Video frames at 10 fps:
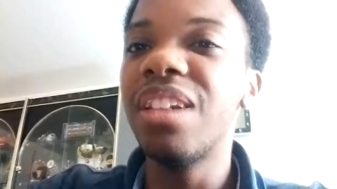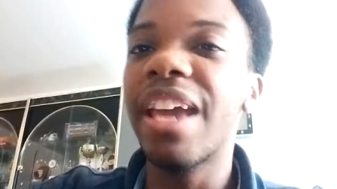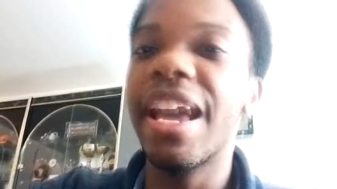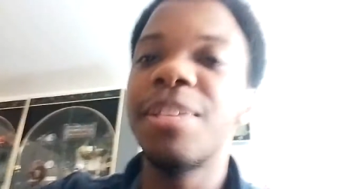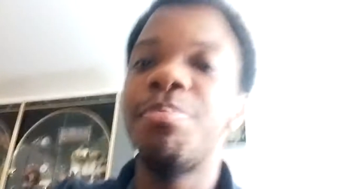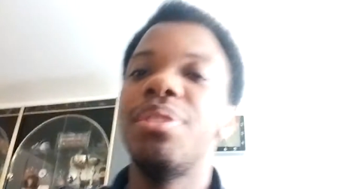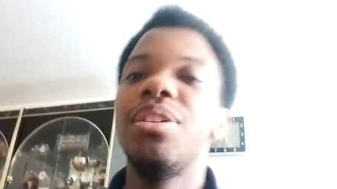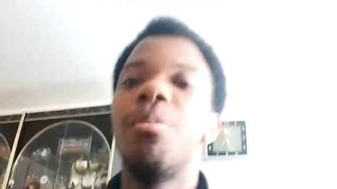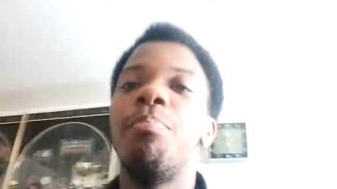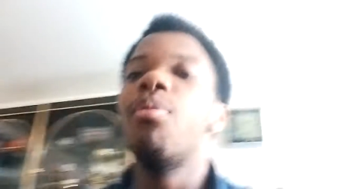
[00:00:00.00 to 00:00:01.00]
it has been
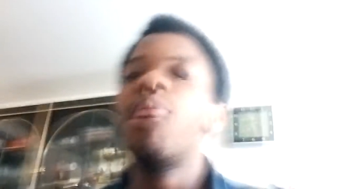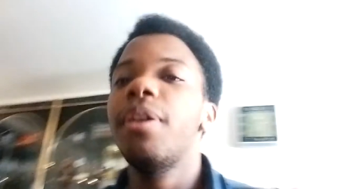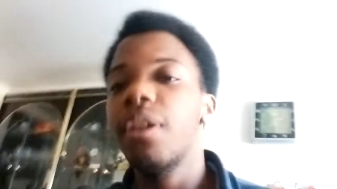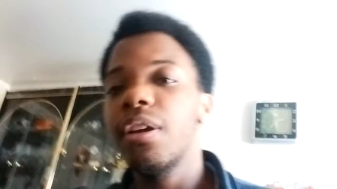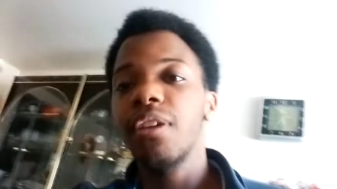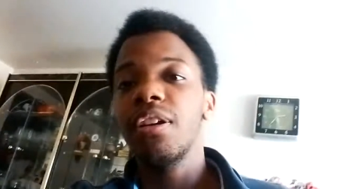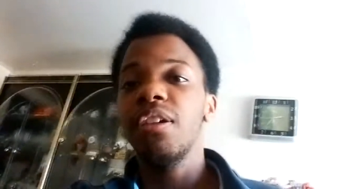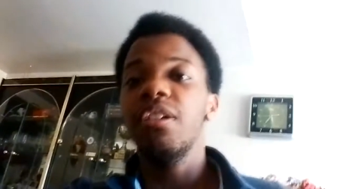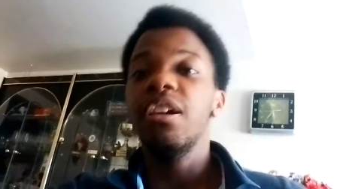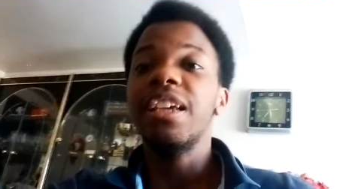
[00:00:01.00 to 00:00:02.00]
your boy.
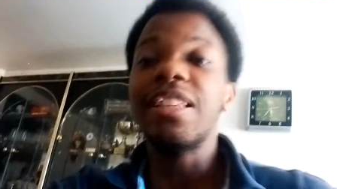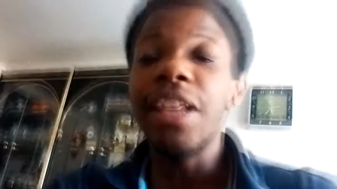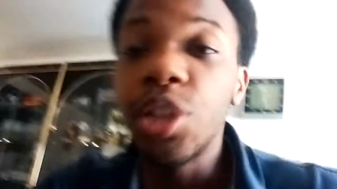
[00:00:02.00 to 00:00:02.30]
Stay